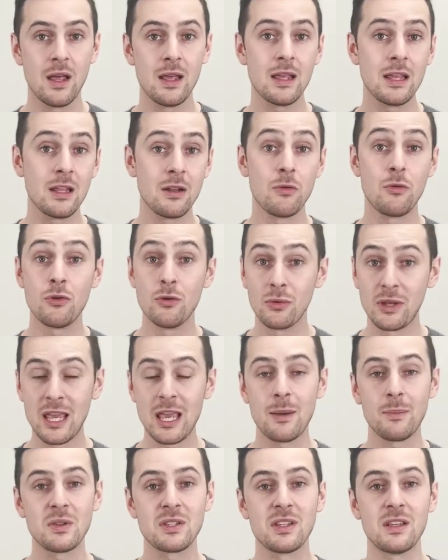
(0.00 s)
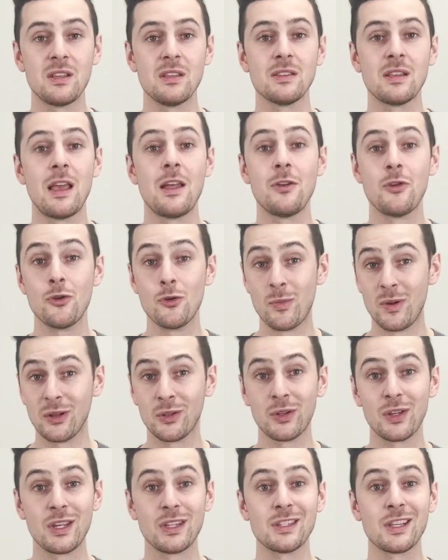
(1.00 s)
in new campuses and new
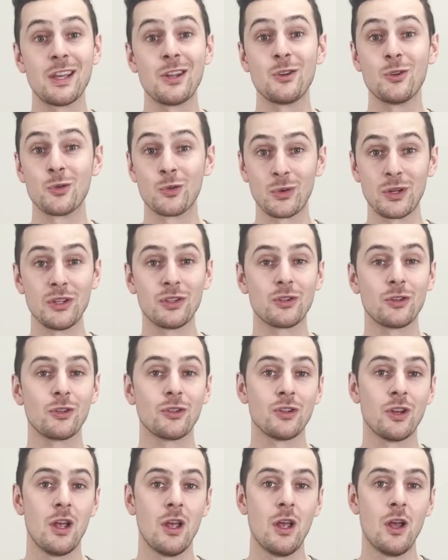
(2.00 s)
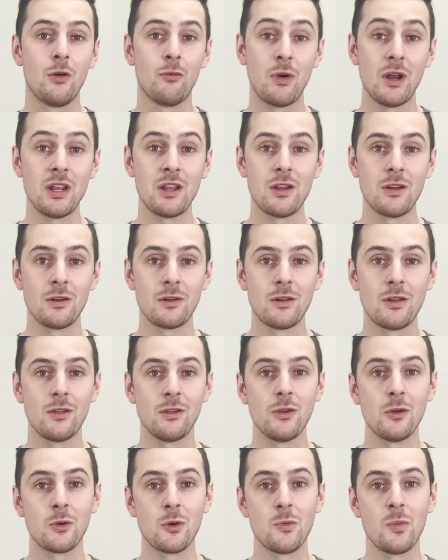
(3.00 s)
buildings and new research right here in the
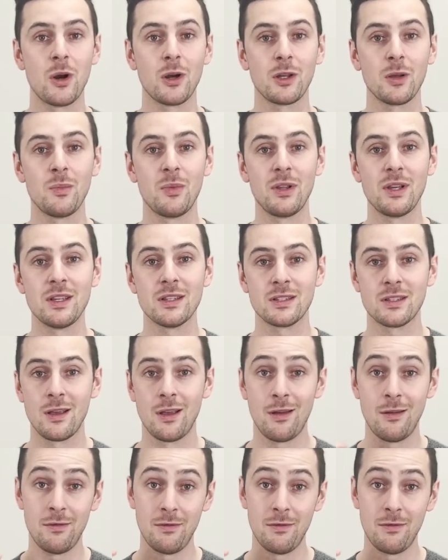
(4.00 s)
local marketplace.